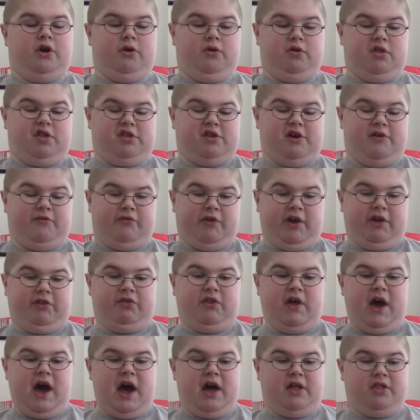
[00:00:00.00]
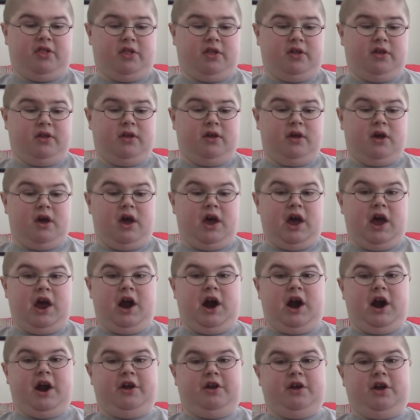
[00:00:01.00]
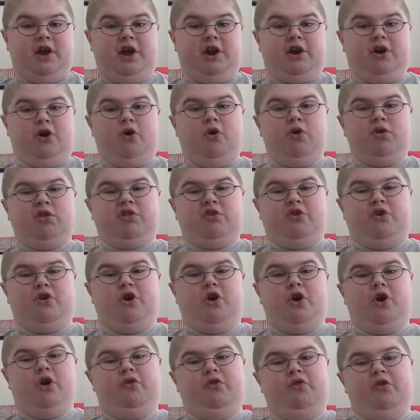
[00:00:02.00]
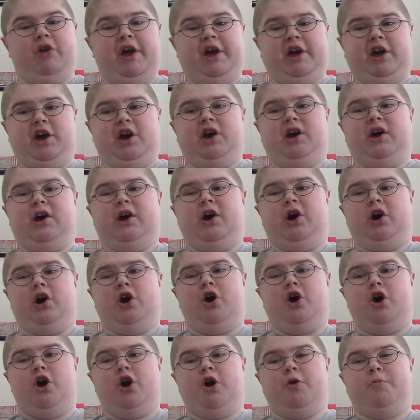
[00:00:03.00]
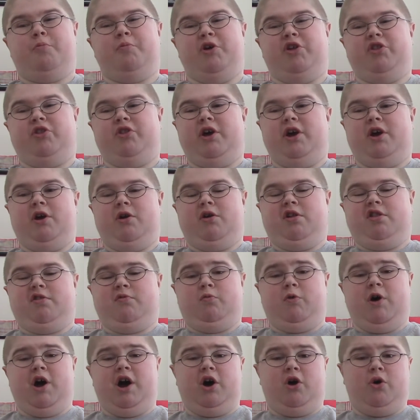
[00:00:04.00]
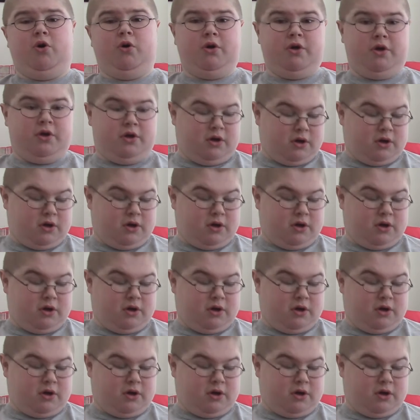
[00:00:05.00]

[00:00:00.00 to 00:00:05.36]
stuff like that. And I also heard a harp in there as well.